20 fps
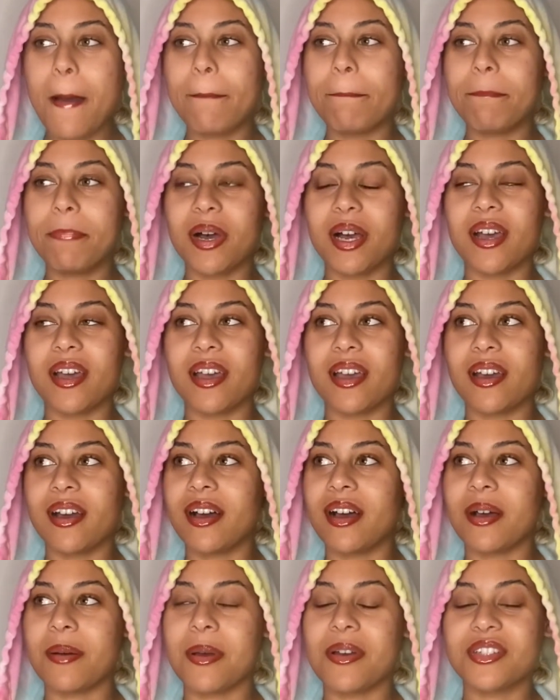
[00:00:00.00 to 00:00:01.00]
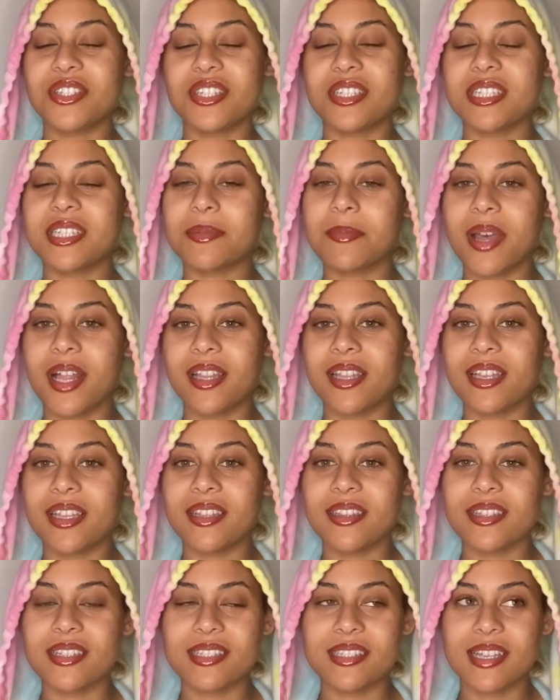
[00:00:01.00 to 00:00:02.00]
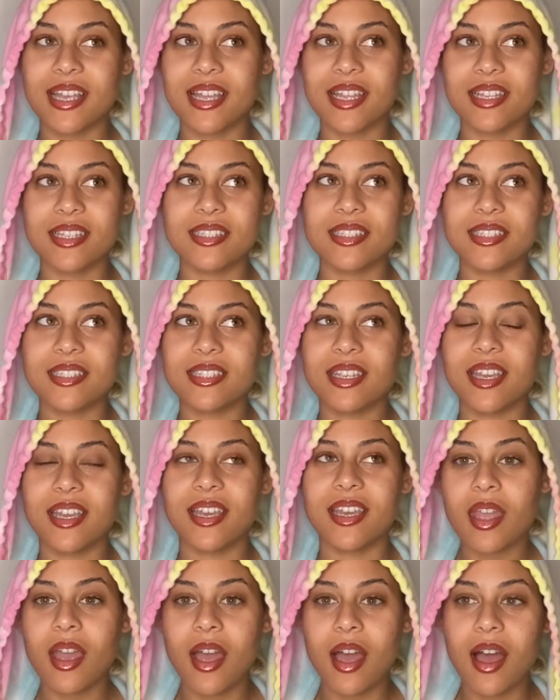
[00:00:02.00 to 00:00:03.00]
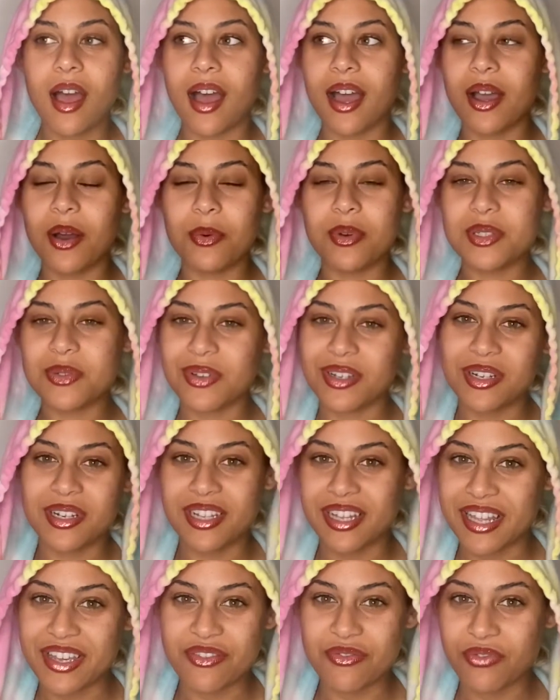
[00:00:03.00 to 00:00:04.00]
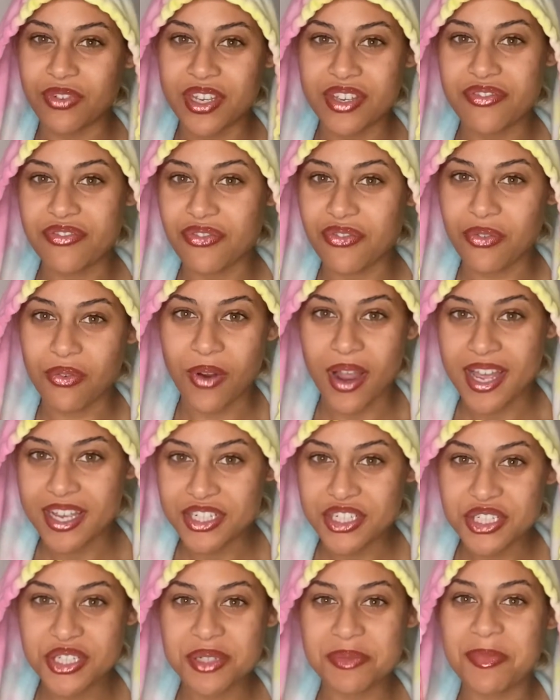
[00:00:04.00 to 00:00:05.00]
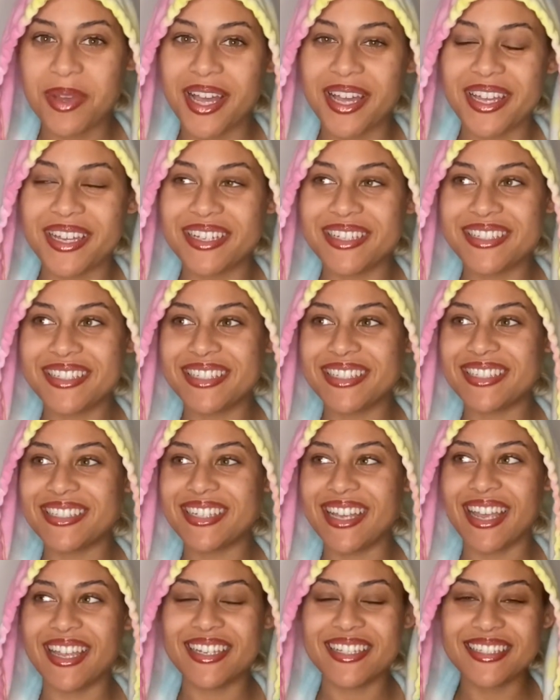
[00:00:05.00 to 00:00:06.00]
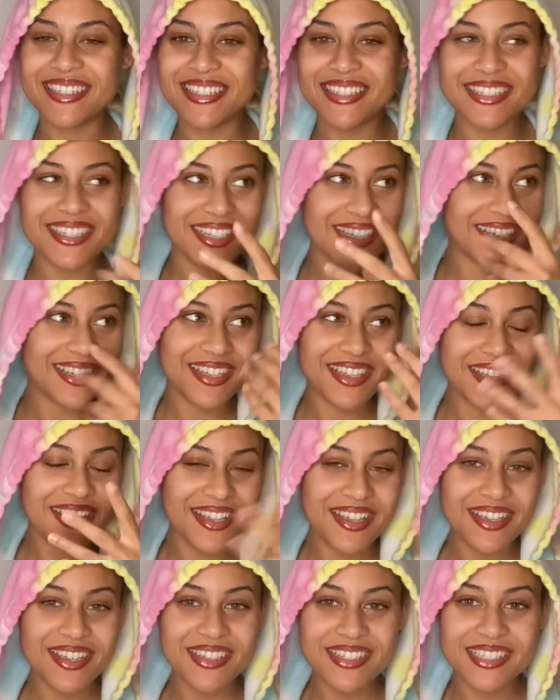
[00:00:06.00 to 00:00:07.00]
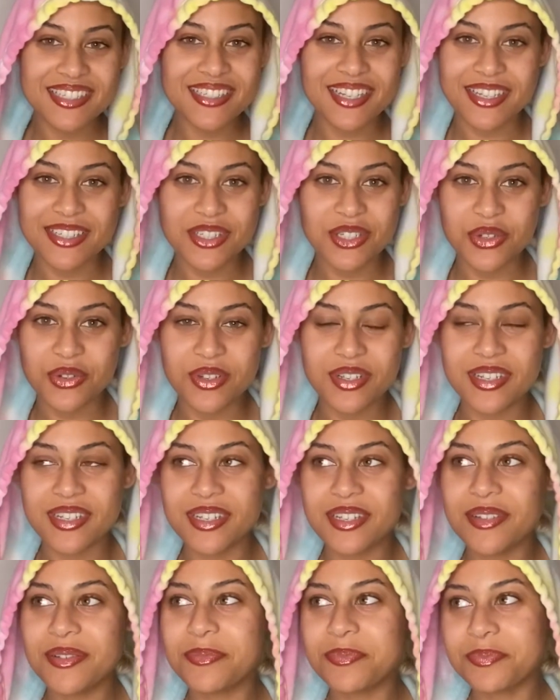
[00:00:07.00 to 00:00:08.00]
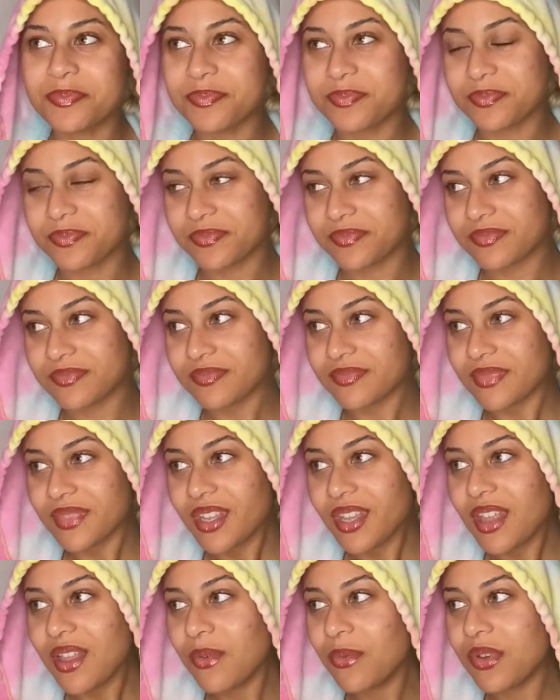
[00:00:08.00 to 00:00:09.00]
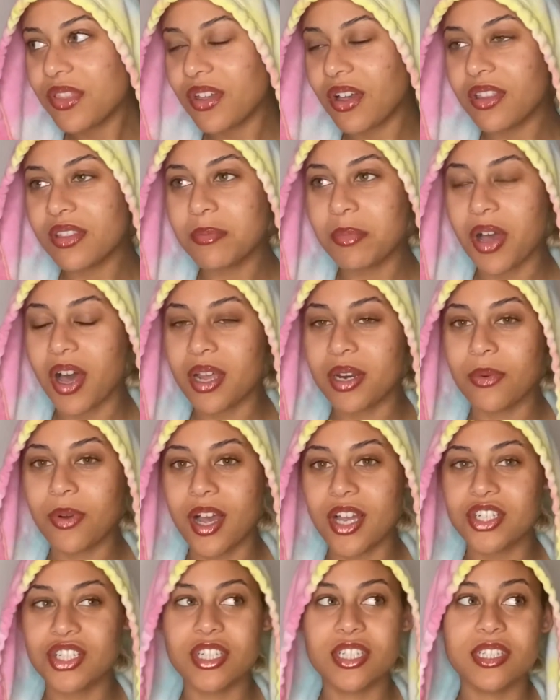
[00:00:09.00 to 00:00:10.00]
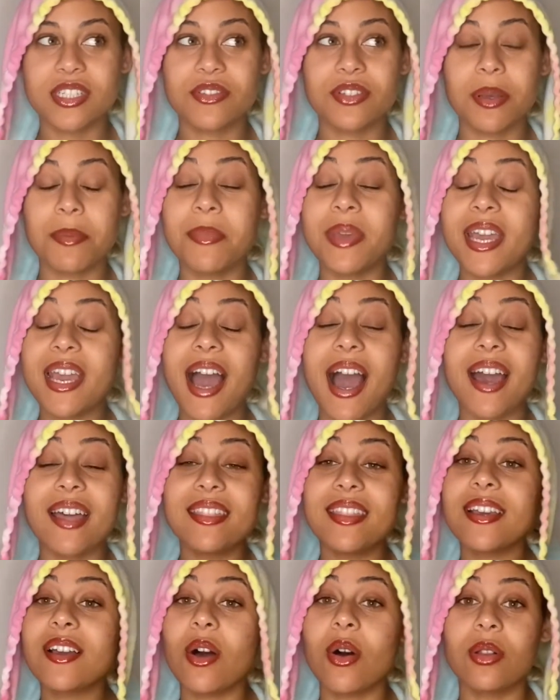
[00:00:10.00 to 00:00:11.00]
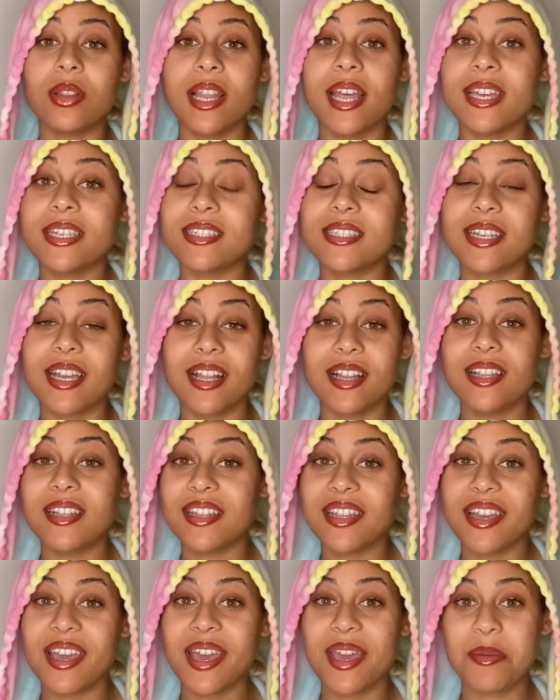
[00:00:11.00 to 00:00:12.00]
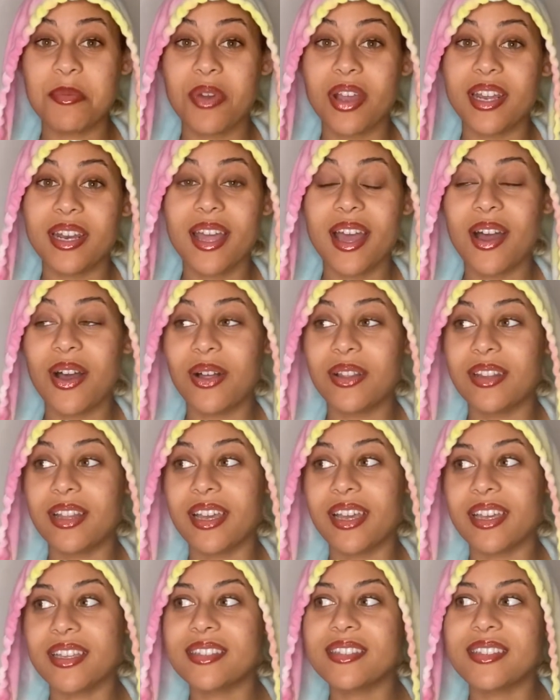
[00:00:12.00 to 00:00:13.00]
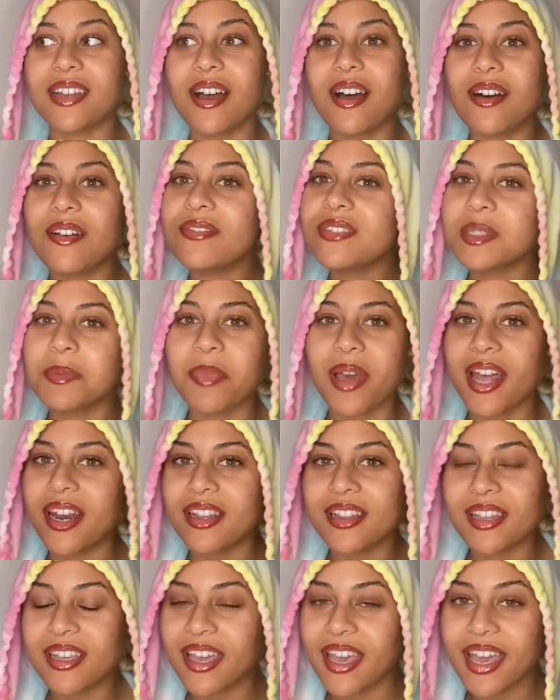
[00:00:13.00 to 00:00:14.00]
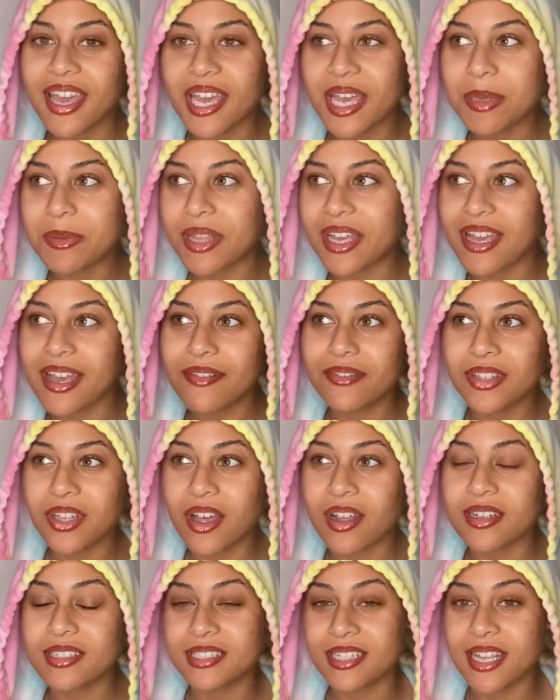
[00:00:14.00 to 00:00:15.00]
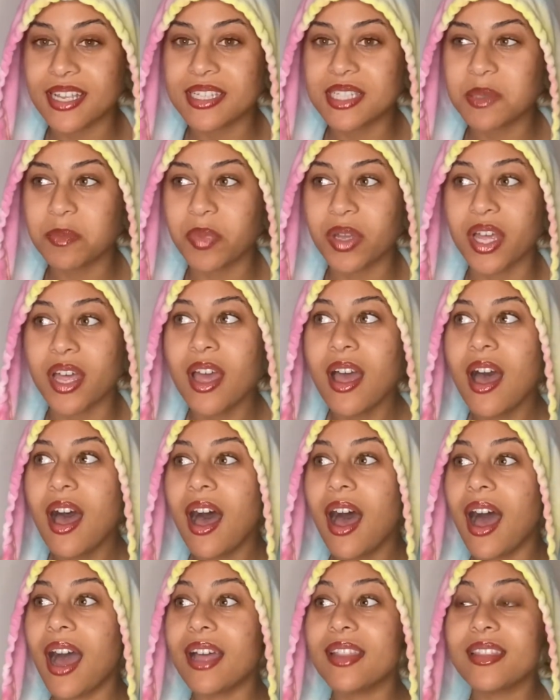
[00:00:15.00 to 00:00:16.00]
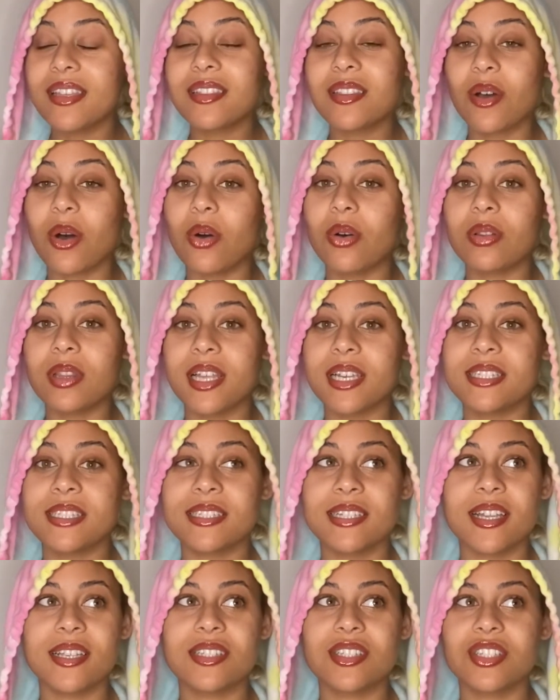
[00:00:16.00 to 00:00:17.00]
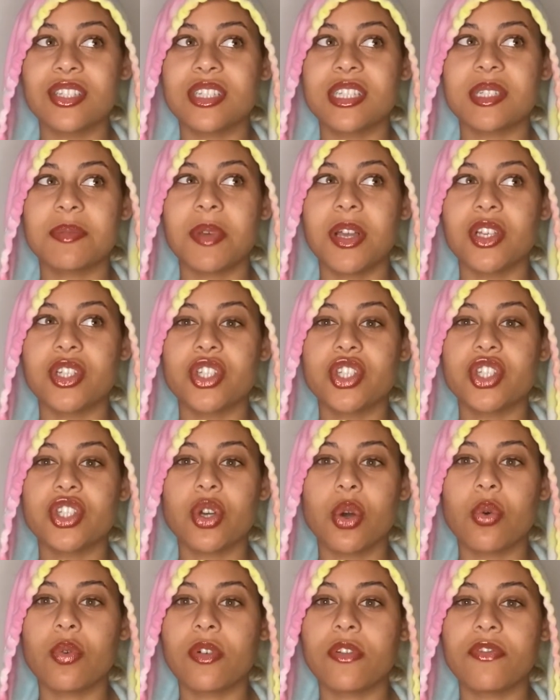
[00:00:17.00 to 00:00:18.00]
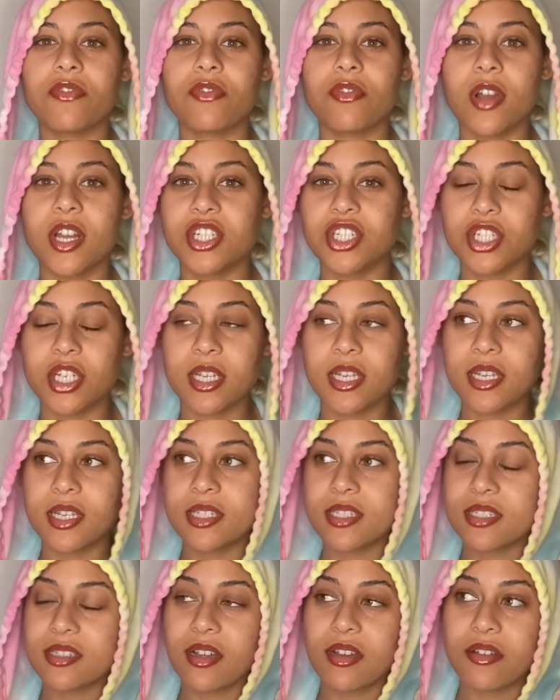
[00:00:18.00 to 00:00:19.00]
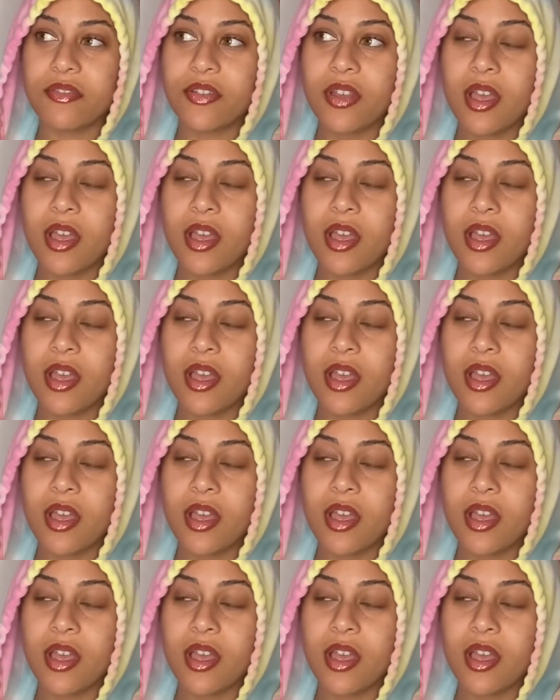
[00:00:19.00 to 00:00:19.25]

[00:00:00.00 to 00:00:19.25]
but um, I was just smelling the scents and I always want to like refresh my scent sensory with all the body washes. To me, I think Olay is killing the game right now. Like Dove's been in the game. They have a lot of scents, but I think the Olay scents just smell so refreshing and stuff.